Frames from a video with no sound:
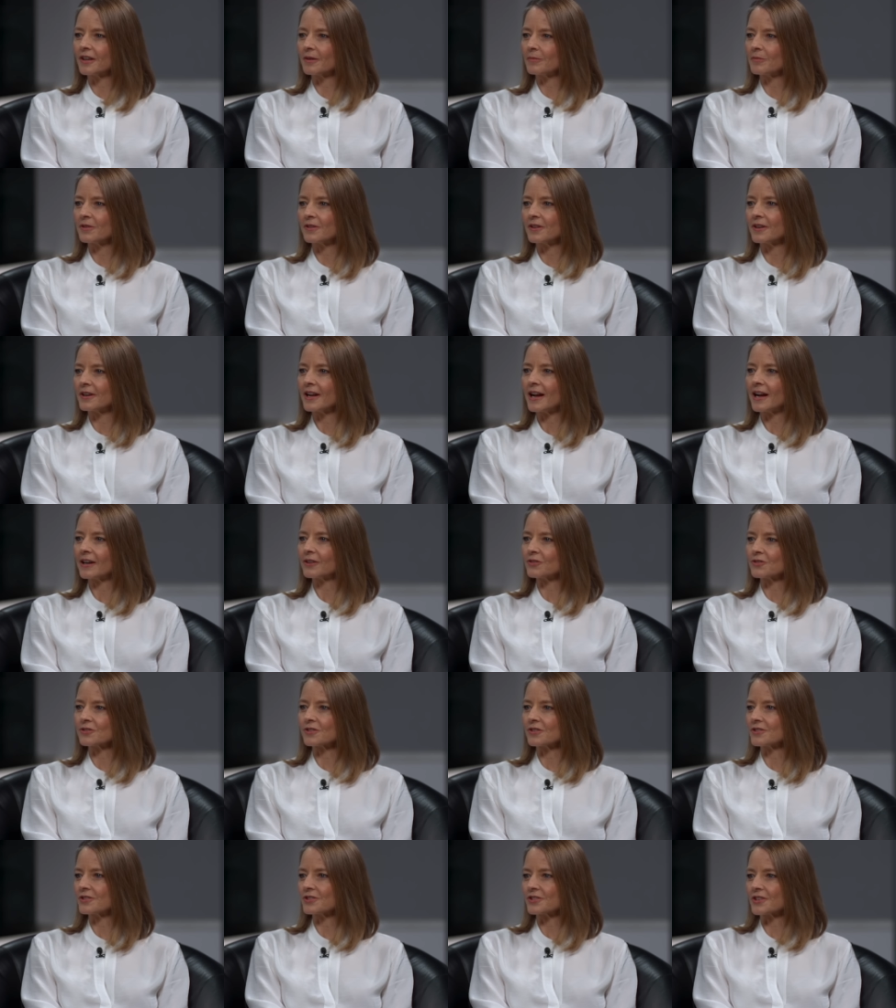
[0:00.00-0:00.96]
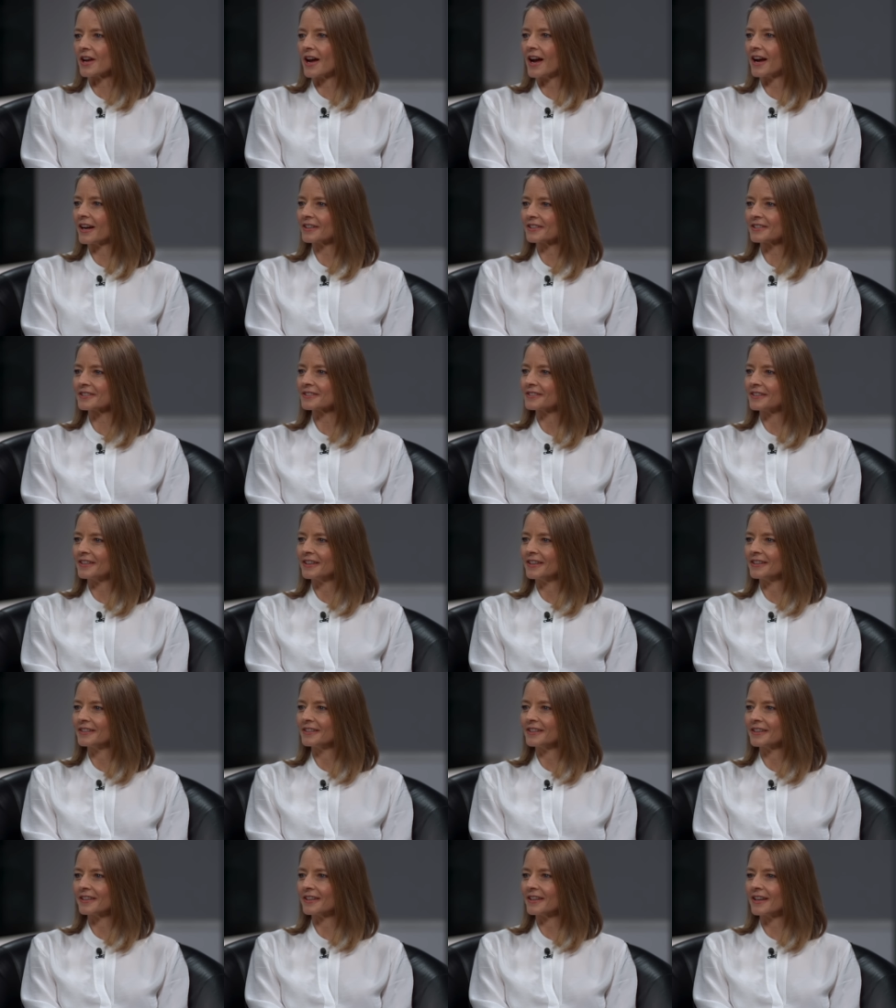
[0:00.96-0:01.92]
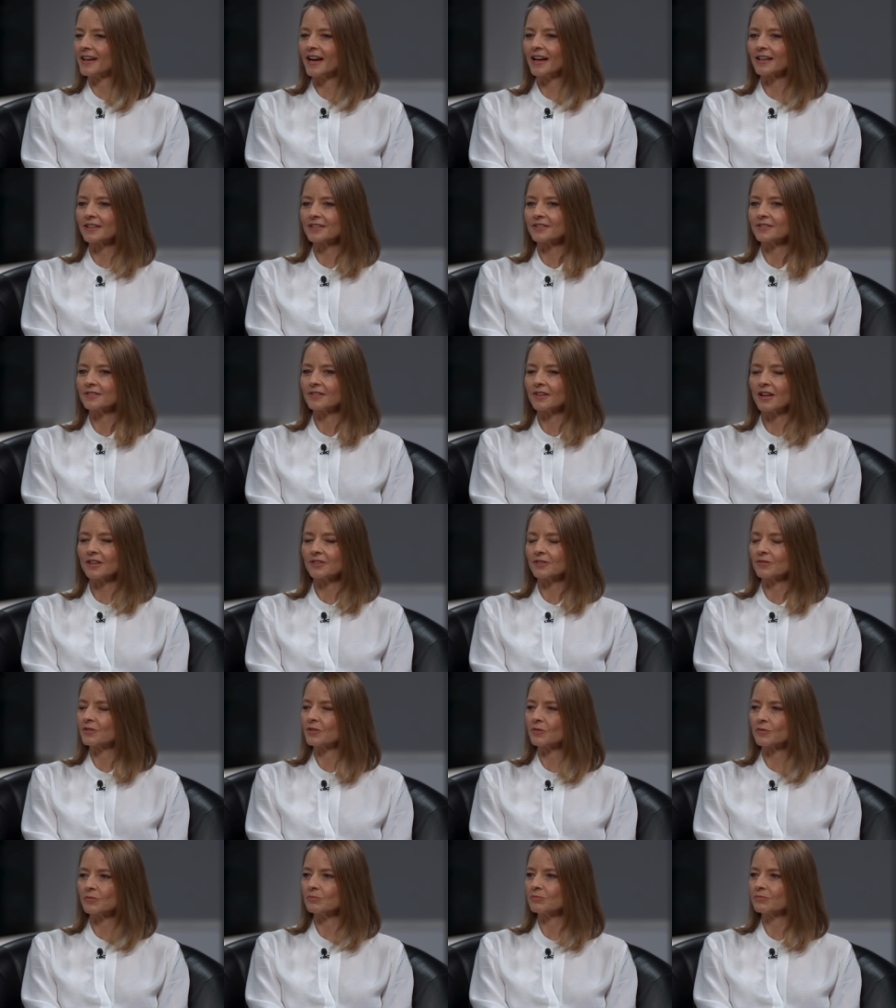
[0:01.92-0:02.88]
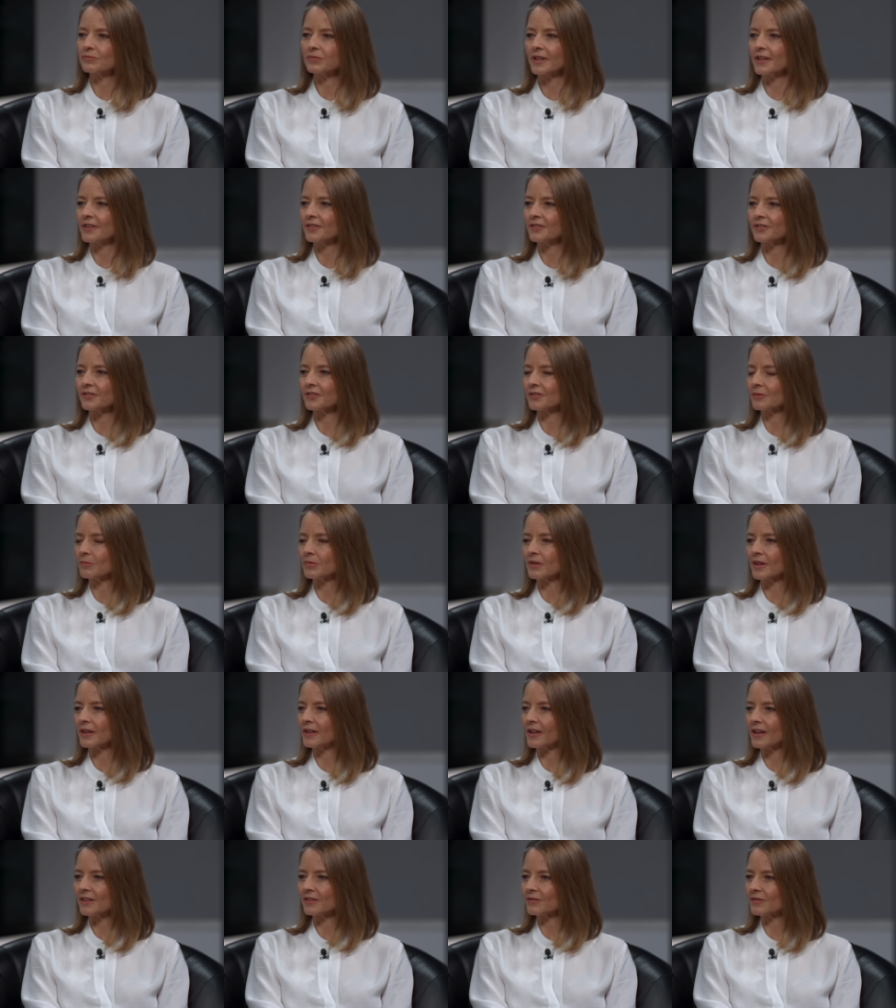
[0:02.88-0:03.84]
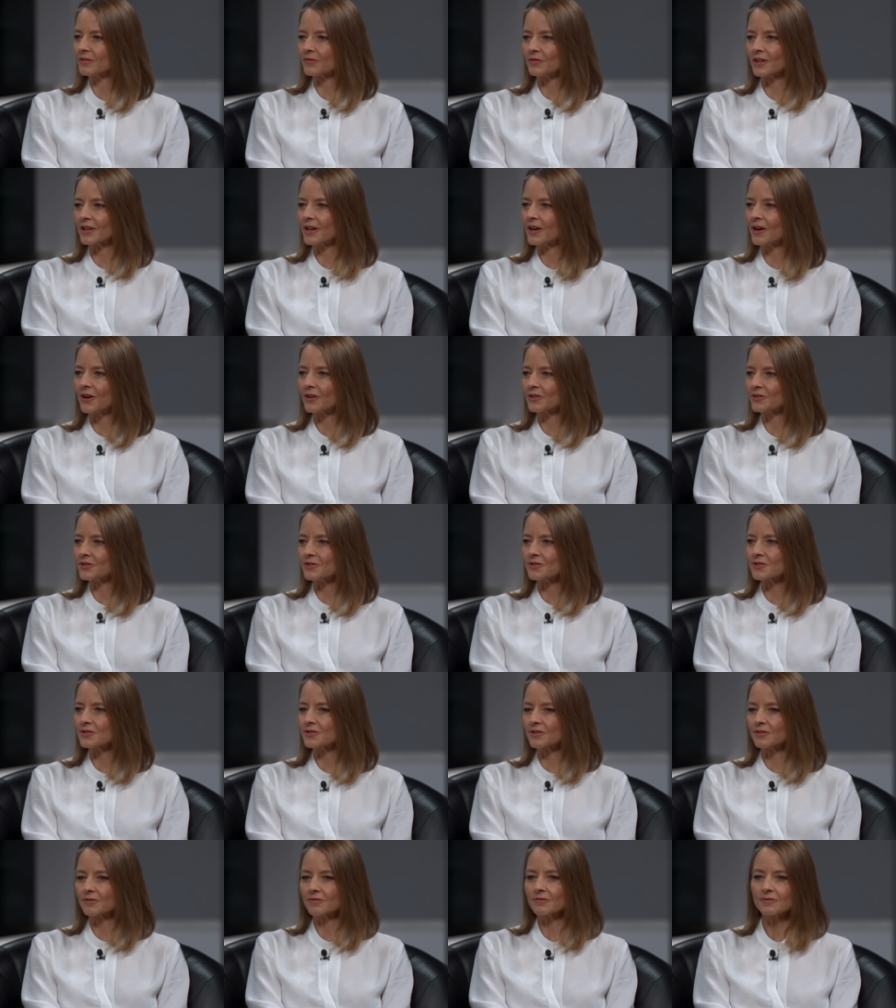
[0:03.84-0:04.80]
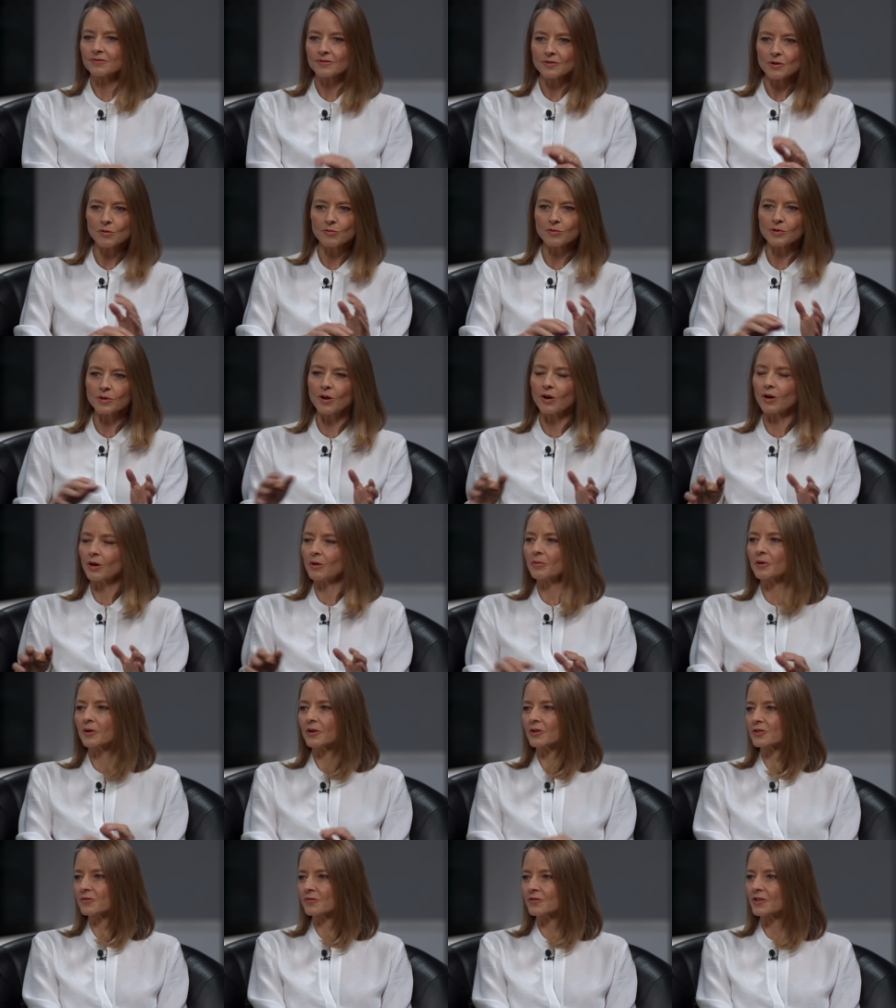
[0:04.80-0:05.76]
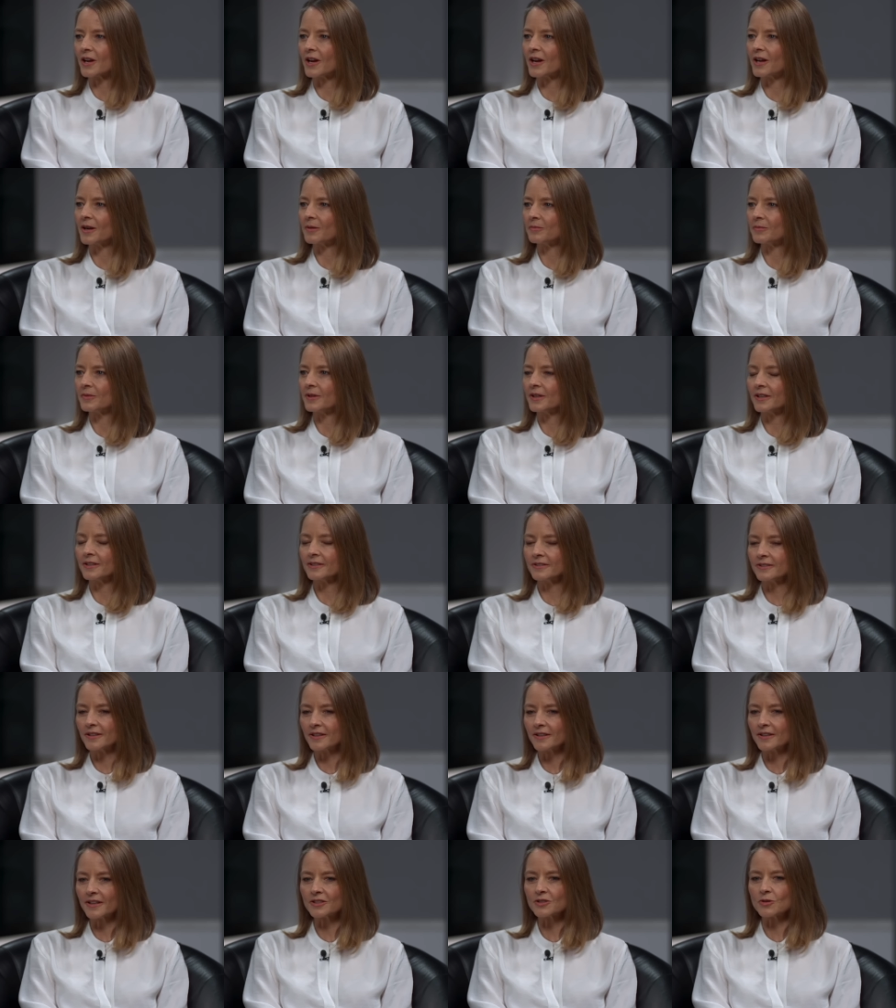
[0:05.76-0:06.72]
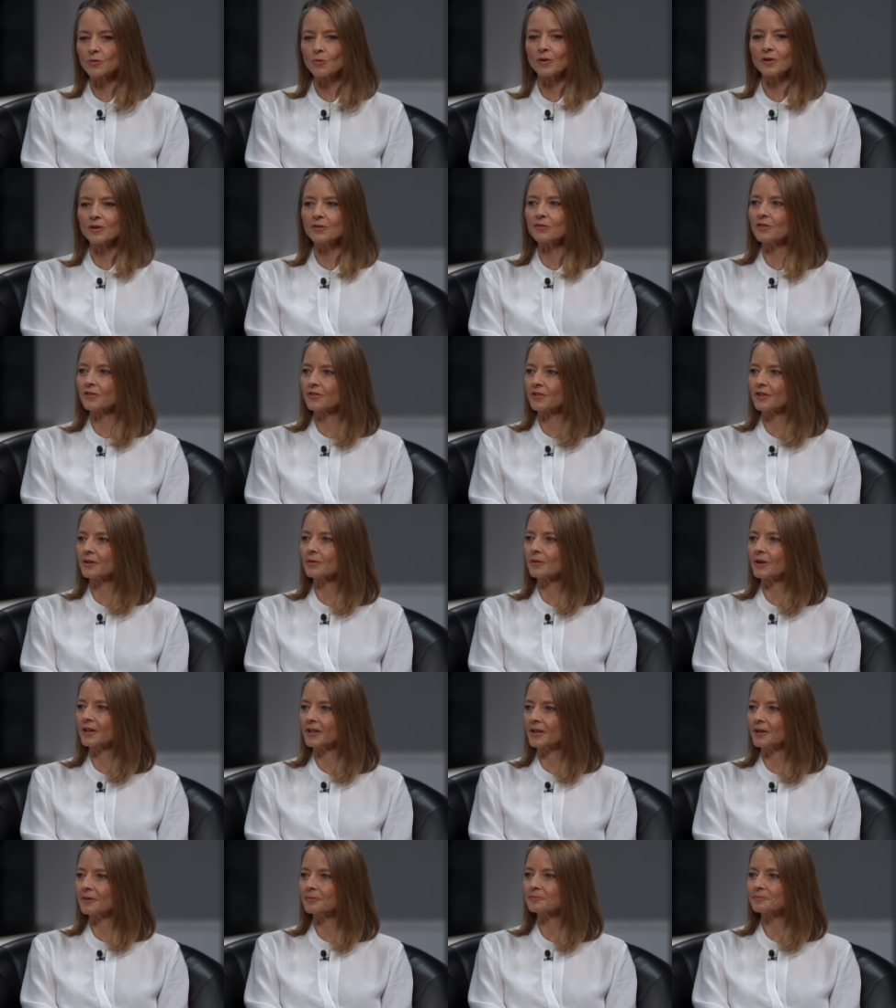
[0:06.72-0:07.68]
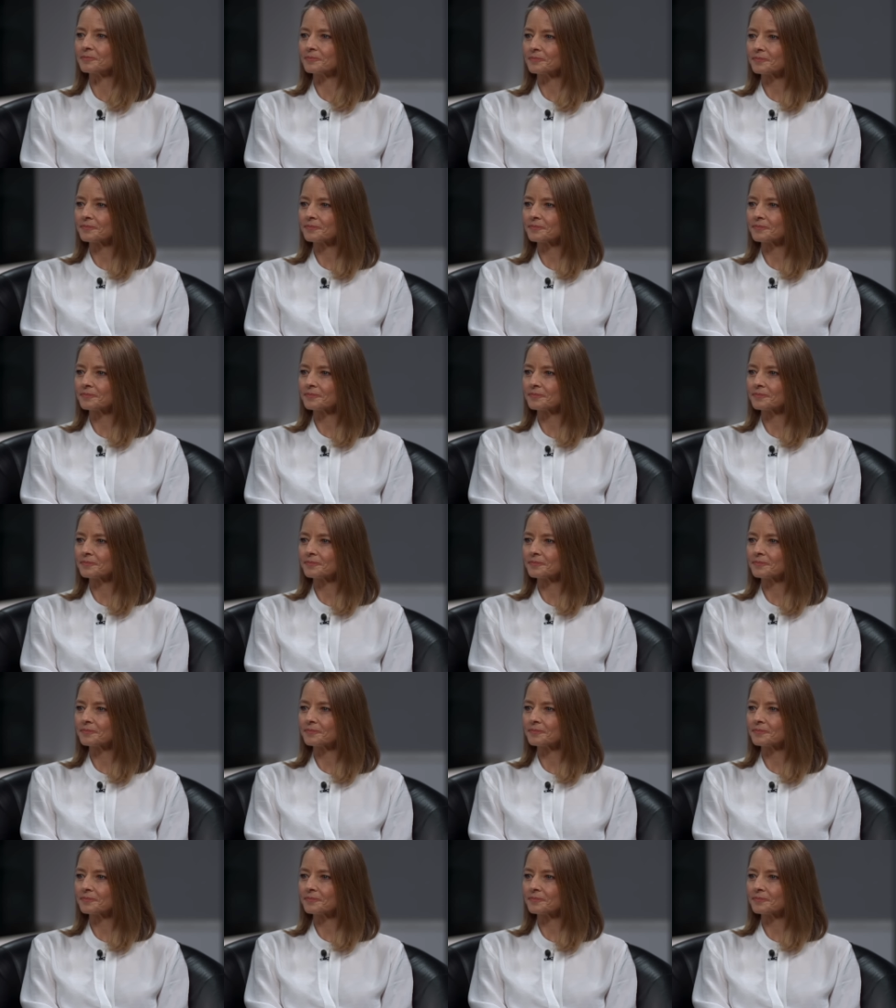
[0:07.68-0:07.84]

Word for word: I mean, that actors can just act, and right. they can act in lots of different places and play lots of different characters and over longer periods of time, and uh, that's a wonderful thing right now.